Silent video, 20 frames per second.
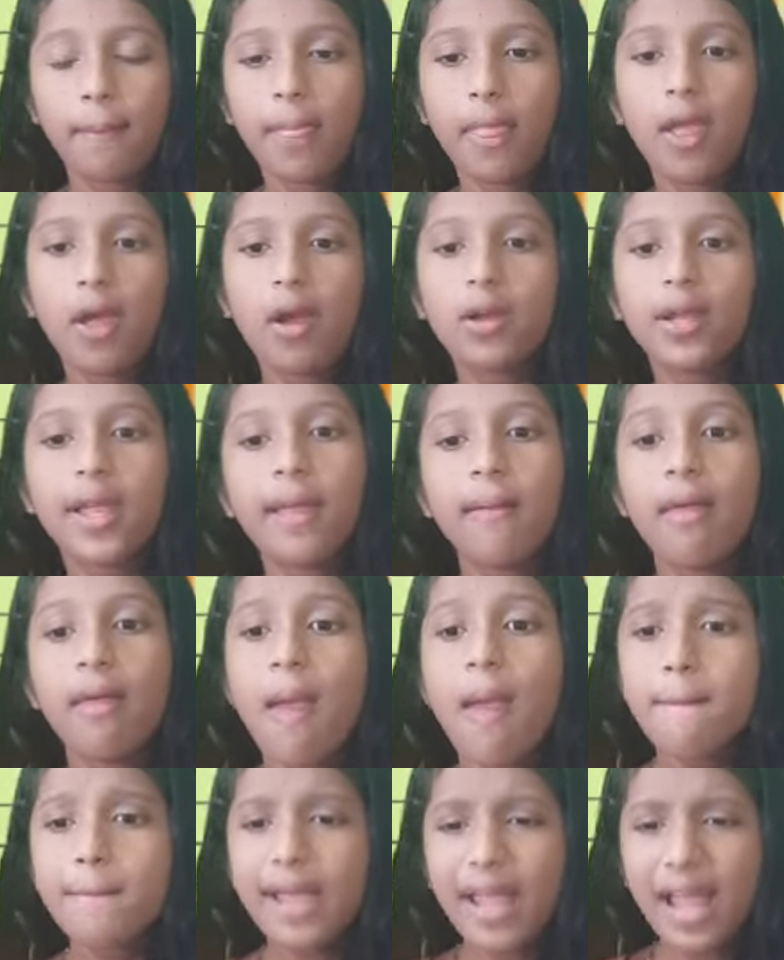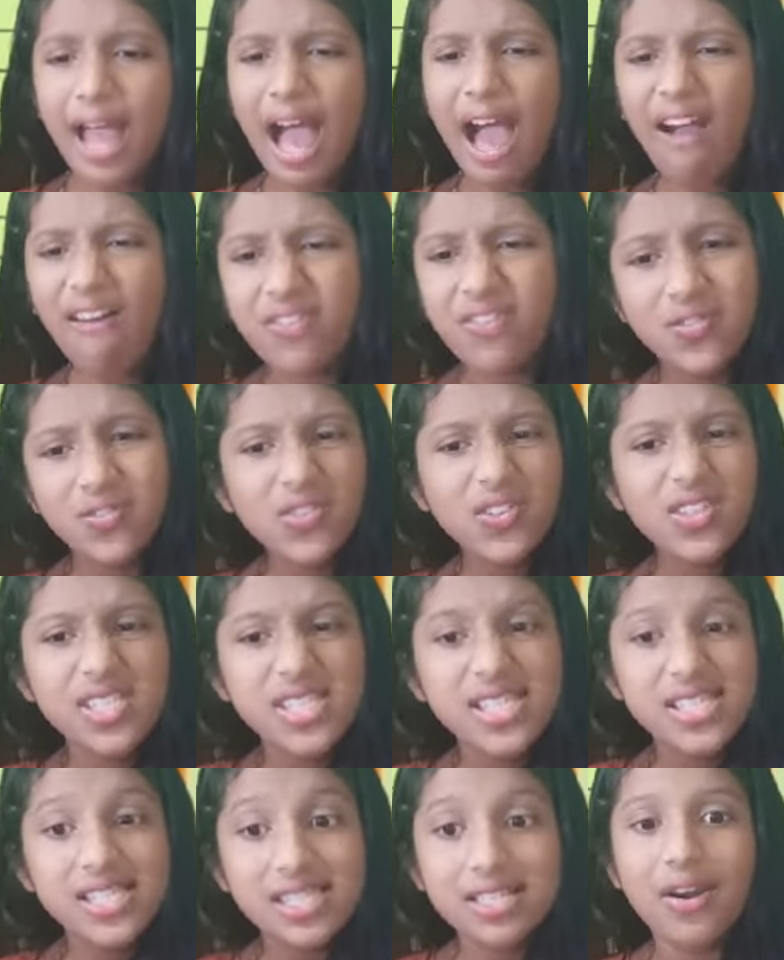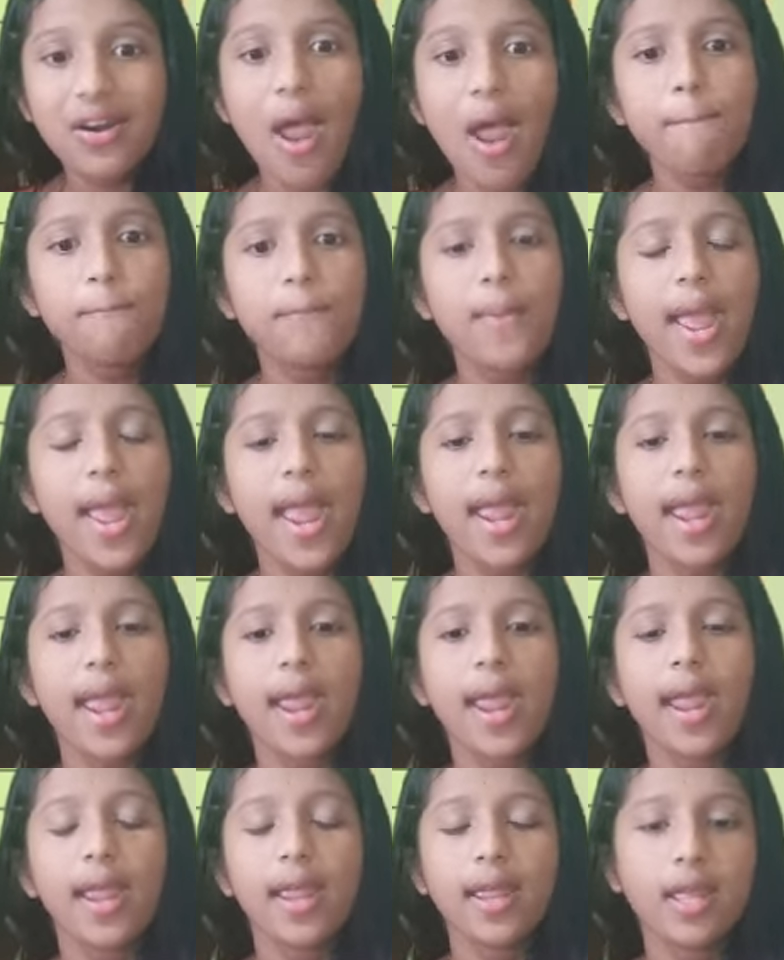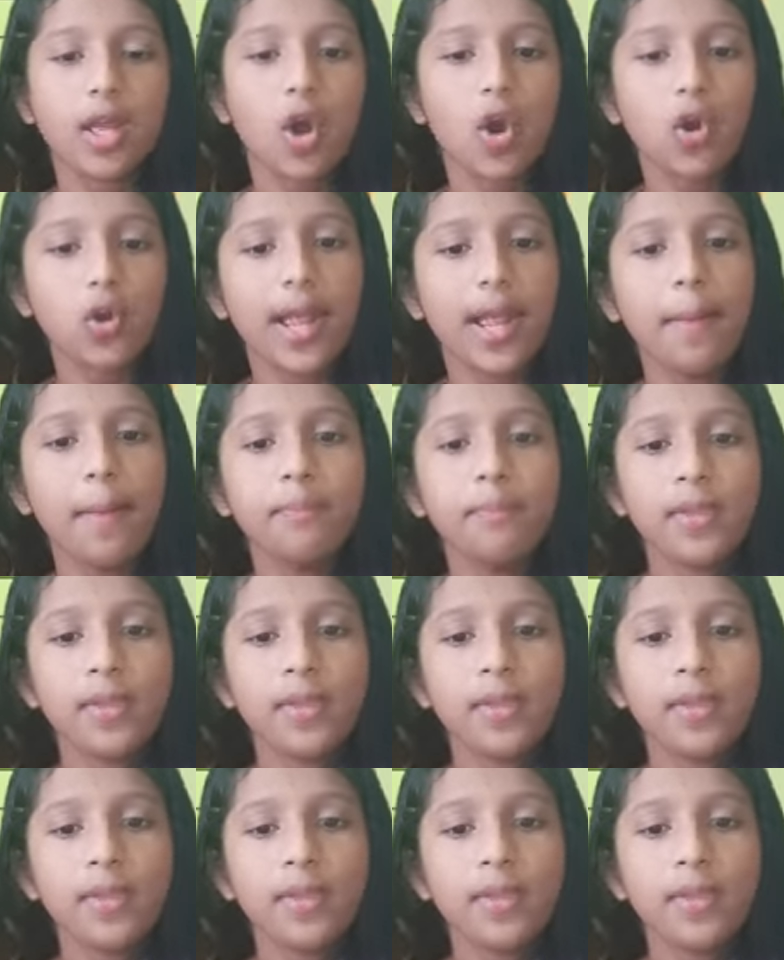Okay? My hand scrapping. Okay?